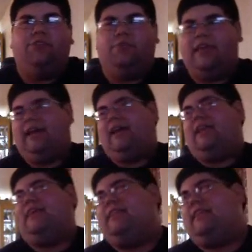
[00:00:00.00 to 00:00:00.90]
to get out
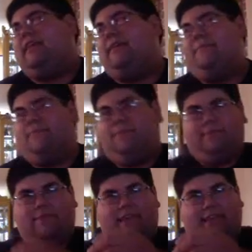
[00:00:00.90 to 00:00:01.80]
of that thing,
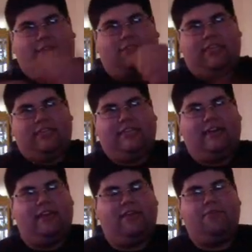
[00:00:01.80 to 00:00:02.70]
to get those things
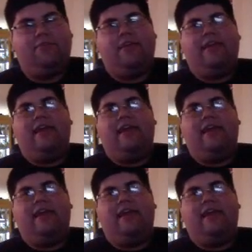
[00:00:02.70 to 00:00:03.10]
out of him.